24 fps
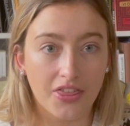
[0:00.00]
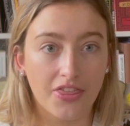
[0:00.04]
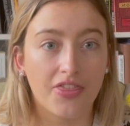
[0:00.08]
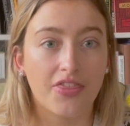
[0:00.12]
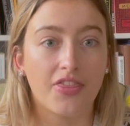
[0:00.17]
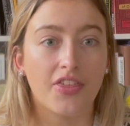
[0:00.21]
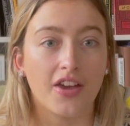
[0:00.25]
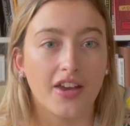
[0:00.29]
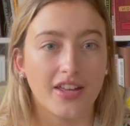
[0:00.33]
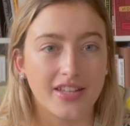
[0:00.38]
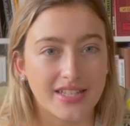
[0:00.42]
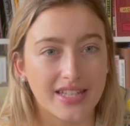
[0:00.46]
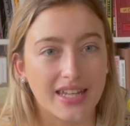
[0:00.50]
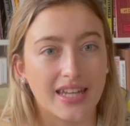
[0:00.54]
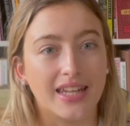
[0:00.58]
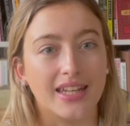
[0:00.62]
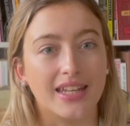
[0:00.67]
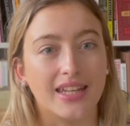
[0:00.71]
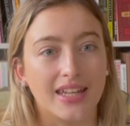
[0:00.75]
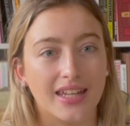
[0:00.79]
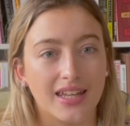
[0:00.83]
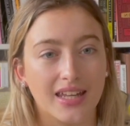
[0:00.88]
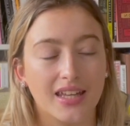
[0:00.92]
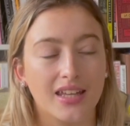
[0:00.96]

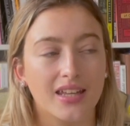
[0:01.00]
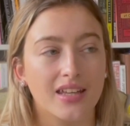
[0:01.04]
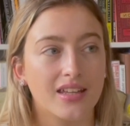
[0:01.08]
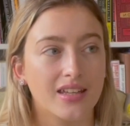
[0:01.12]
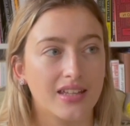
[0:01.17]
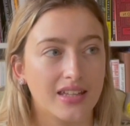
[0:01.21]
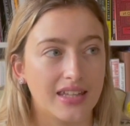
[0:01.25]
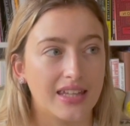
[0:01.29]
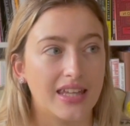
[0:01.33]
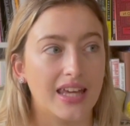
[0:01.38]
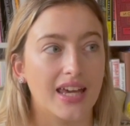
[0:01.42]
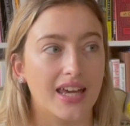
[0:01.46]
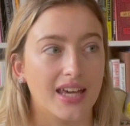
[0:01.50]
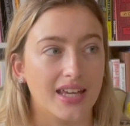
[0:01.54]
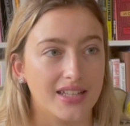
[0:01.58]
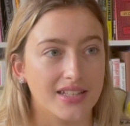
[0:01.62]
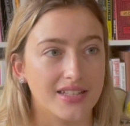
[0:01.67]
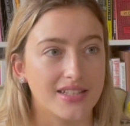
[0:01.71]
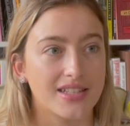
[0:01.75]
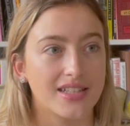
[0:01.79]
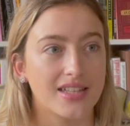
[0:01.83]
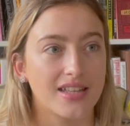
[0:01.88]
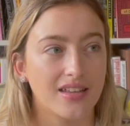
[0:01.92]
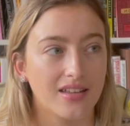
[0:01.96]
13
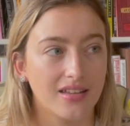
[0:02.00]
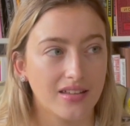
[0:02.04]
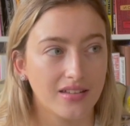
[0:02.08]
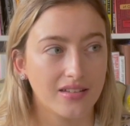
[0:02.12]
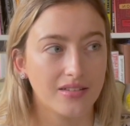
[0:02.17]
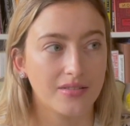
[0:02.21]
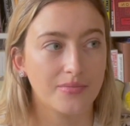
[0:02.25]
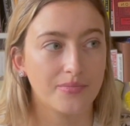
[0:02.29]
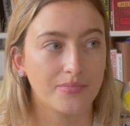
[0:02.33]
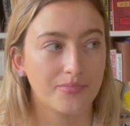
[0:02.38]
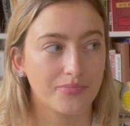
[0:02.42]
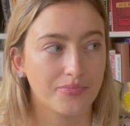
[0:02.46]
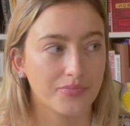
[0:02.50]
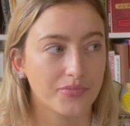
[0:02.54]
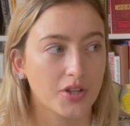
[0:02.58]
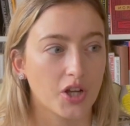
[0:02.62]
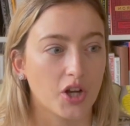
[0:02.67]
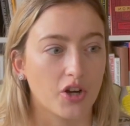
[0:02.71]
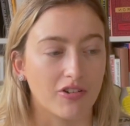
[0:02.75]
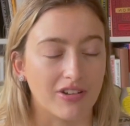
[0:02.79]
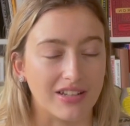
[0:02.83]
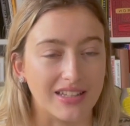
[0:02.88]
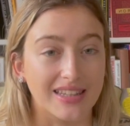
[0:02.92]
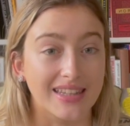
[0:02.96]
years,
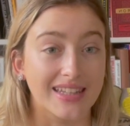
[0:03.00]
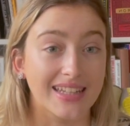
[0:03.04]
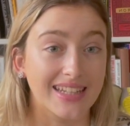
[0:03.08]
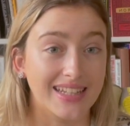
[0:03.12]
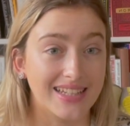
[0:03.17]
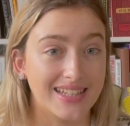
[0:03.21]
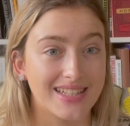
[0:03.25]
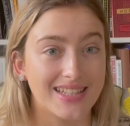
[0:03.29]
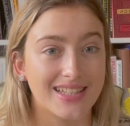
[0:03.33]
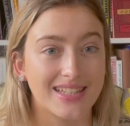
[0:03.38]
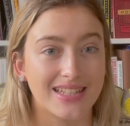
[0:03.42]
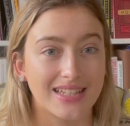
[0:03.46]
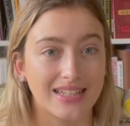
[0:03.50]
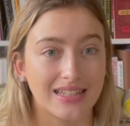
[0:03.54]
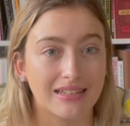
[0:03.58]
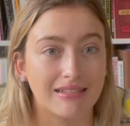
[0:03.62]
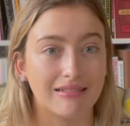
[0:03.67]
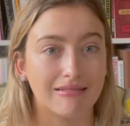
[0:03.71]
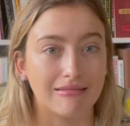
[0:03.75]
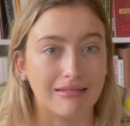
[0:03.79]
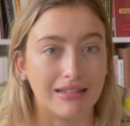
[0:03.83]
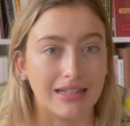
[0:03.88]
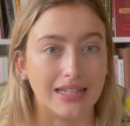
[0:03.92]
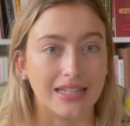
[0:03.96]
or at least
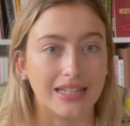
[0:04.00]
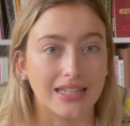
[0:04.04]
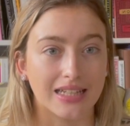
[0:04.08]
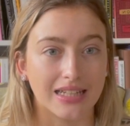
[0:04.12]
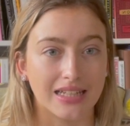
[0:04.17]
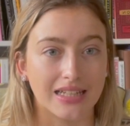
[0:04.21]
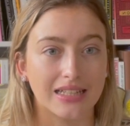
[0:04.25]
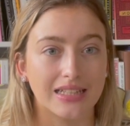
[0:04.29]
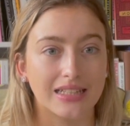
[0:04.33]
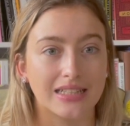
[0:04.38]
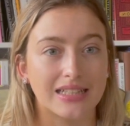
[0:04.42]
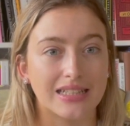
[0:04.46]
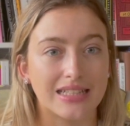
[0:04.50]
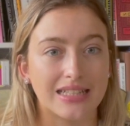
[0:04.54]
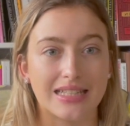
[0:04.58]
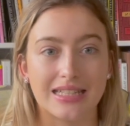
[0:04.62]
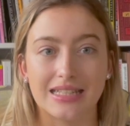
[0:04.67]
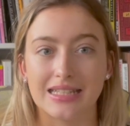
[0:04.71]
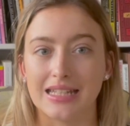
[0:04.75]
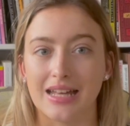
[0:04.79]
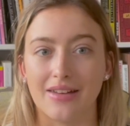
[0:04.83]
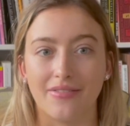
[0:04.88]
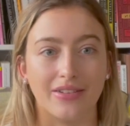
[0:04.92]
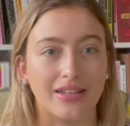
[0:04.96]
like
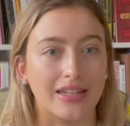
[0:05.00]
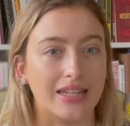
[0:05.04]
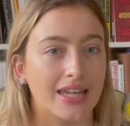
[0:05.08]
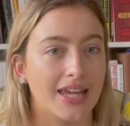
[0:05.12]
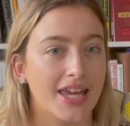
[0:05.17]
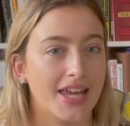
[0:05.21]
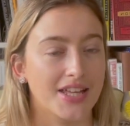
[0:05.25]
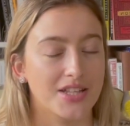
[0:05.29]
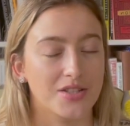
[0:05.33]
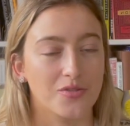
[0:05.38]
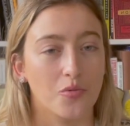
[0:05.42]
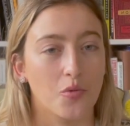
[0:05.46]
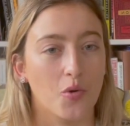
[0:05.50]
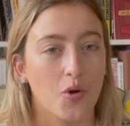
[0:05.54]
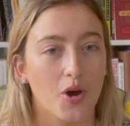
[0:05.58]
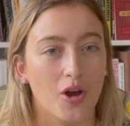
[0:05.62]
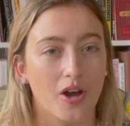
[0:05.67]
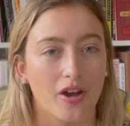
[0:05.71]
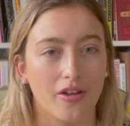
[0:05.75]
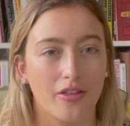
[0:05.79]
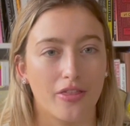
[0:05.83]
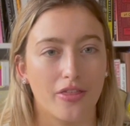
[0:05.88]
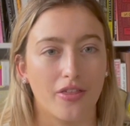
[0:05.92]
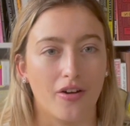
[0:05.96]
7 years
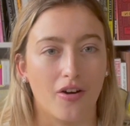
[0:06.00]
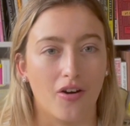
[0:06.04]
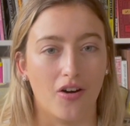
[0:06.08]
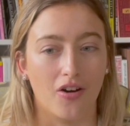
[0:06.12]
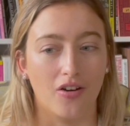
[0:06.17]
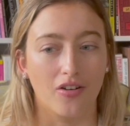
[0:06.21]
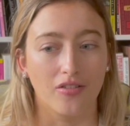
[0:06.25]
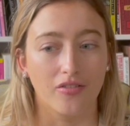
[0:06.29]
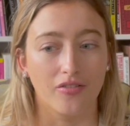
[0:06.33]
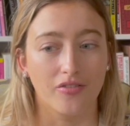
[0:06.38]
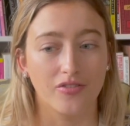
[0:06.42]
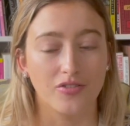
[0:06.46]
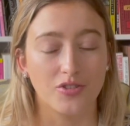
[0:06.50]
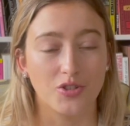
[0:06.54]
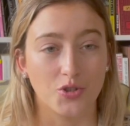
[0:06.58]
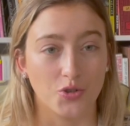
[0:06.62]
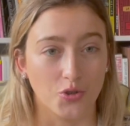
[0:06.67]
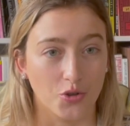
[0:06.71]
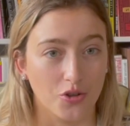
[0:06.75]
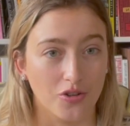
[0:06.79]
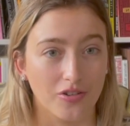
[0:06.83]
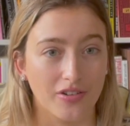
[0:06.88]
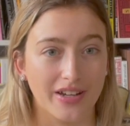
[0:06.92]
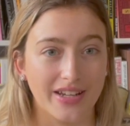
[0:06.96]
worth of
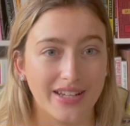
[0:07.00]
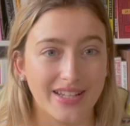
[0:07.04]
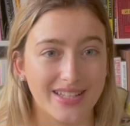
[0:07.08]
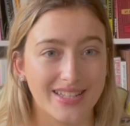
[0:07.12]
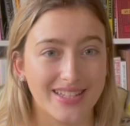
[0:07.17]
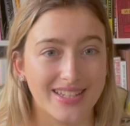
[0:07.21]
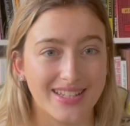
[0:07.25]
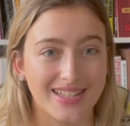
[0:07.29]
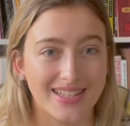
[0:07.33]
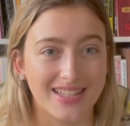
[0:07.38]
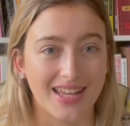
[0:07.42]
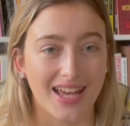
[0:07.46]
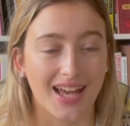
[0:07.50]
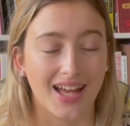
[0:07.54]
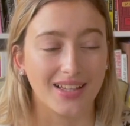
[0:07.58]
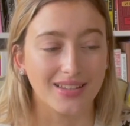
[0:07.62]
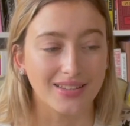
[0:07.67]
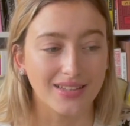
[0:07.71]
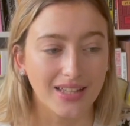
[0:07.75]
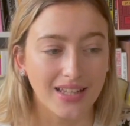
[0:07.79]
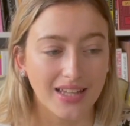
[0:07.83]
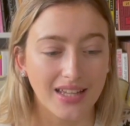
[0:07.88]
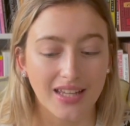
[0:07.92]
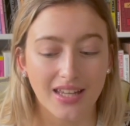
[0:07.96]
stories to
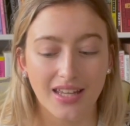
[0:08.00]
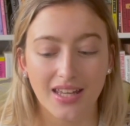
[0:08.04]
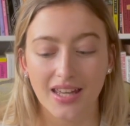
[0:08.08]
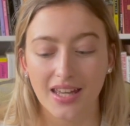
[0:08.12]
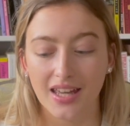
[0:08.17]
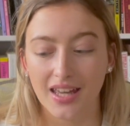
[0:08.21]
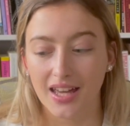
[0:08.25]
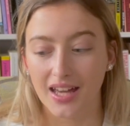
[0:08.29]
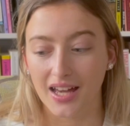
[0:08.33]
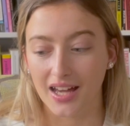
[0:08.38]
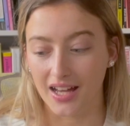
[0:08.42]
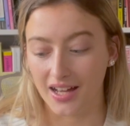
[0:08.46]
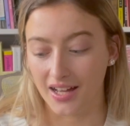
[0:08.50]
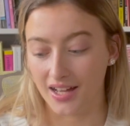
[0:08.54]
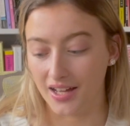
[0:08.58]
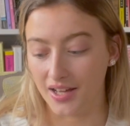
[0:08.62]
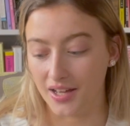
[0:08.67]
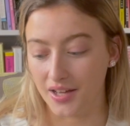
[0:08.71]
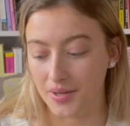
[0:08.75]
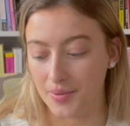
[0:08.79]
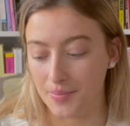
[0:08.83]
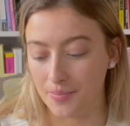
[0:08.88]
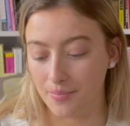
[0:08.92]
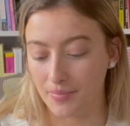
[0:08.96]
tell,
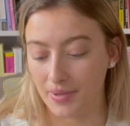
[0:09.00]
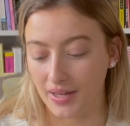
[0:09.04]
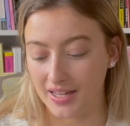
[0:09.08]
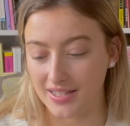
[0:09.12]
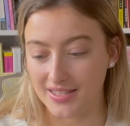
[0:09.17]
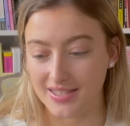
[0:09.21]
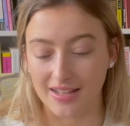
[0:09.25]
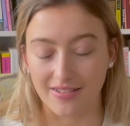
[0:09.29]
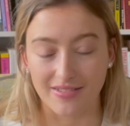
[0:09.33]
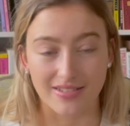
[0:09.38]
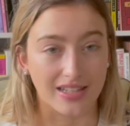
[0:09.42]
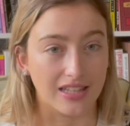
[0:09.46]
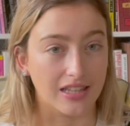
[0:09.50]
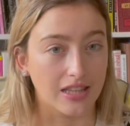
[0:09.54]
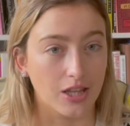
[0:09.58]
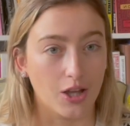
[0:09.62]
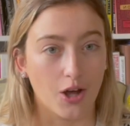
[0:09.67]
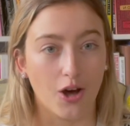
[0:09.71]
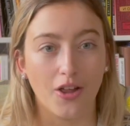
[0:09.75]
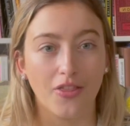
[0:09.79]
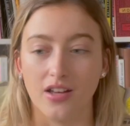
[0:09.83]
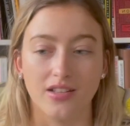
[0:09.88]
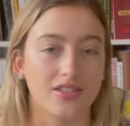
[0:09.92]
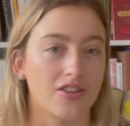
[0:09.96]
because there's a
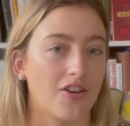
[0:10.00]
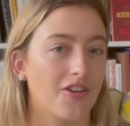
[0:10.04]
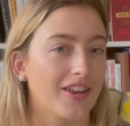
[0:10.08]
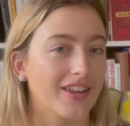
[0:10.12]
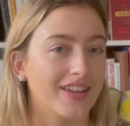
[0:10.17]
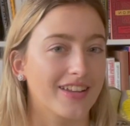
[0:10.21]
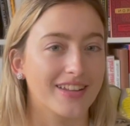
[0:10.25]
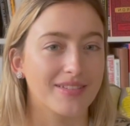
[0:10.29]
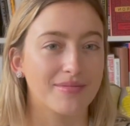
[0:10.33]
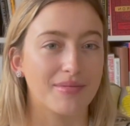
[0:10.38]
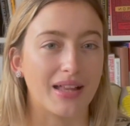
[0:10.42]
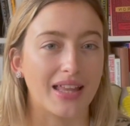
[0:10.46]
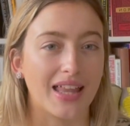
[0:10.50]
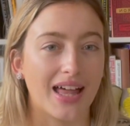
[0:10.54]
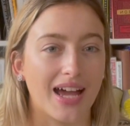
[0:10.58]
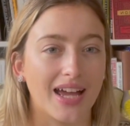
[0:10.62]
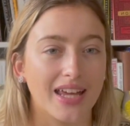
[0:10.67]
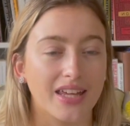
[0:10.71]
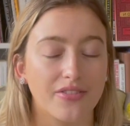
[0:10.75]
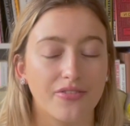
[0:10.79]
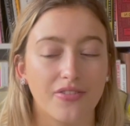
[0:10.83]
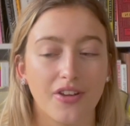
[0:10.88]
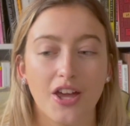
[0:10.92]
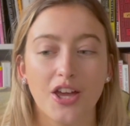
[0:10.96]
lot that's gone in my
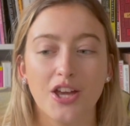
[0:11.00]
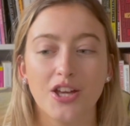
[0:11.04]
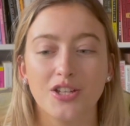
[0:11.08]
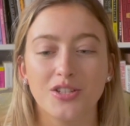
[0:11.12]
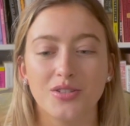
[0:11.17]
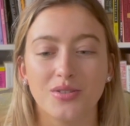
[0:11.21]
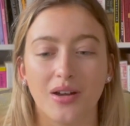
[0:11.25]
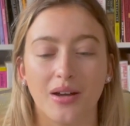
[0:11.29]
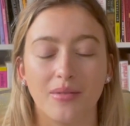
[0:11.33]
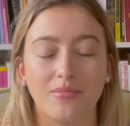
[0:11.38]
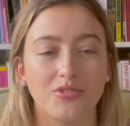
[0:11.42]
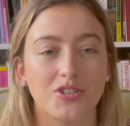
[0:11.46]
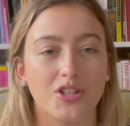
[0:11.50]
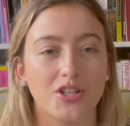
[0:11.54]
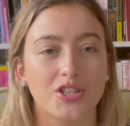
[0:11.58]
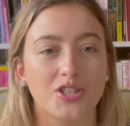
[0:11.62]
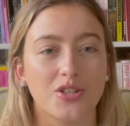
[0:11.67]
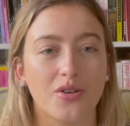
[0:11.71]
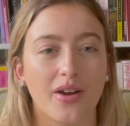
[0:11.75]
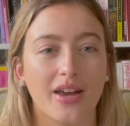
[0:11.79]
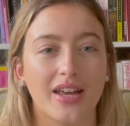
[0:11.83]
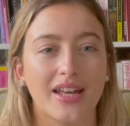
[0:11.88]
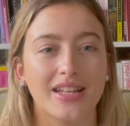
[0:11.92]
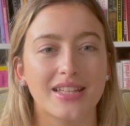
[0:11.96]
life. So I'm just
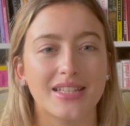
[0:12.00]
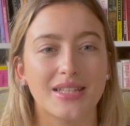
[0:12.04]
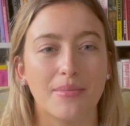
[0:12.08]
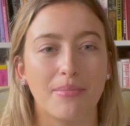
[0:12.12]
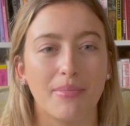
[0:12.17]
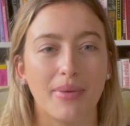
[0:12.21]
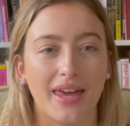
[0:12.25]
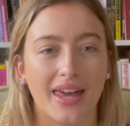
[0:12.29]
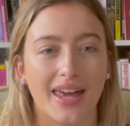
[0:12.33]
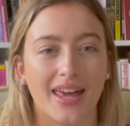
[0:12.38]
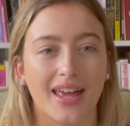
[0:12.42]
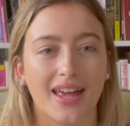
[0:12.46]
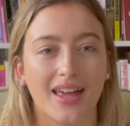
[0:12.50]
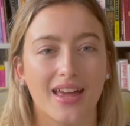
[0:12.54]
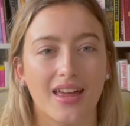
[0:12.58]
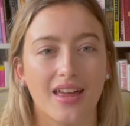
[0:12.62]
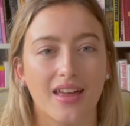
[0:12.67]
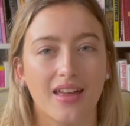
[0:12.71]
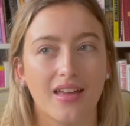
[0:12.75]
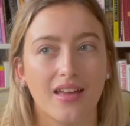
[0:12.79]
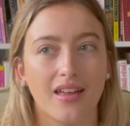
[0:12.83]
going to pick